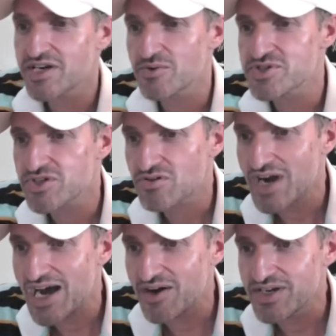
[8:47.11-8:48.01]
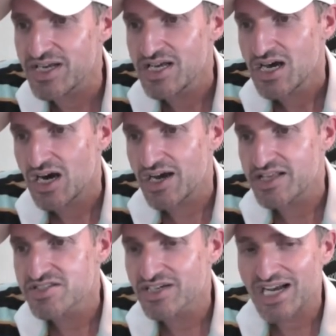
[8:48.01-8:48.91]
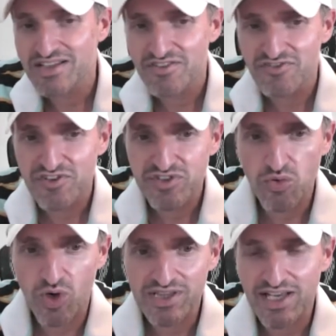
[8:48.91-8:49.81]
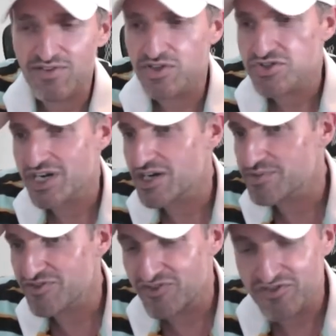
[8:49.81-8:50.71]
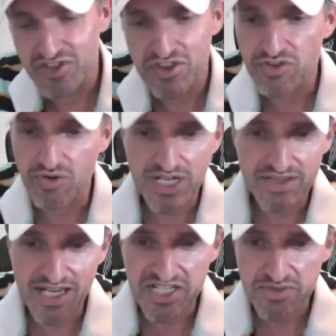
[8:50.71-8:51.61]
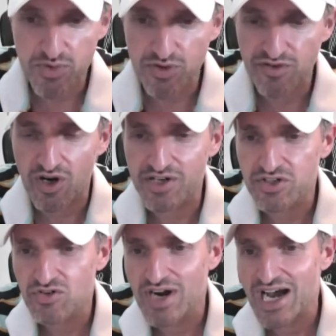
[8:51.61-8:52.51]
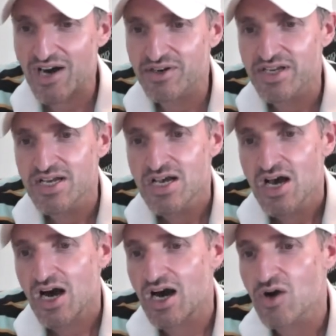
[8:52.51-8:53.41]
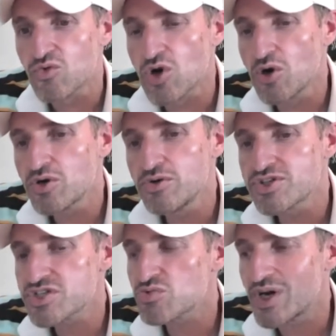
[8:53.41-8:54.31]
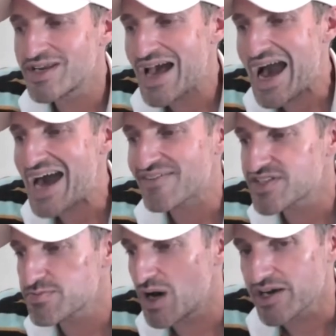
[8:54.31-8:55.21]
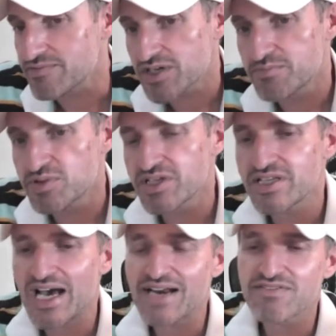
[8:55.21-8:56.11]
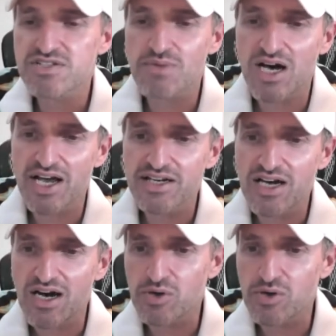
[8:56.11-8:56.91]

Here was Crowd. It took out the 51 level, traded up to 53. Nice move on Crowd. Roku just went out of its mind, completely out of its mind.